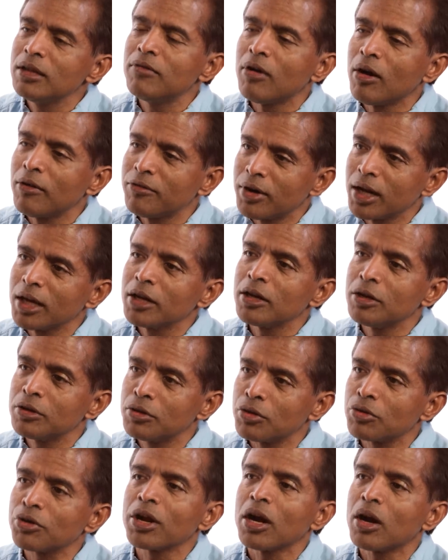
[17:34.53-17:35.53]
live off
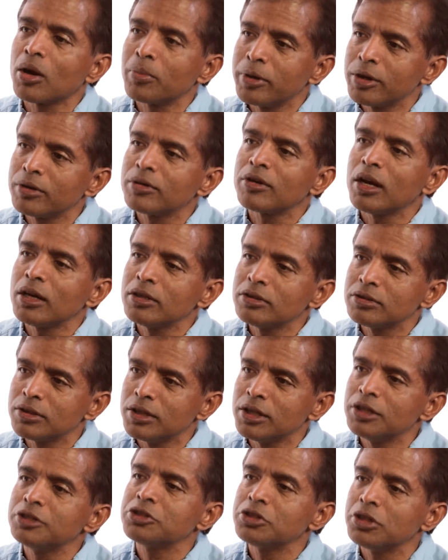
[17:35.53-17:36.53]
regulatory arbitrage,
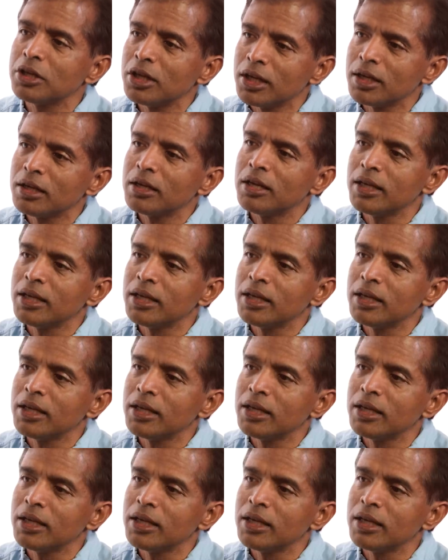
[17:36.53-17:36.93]
initially mm-hmm.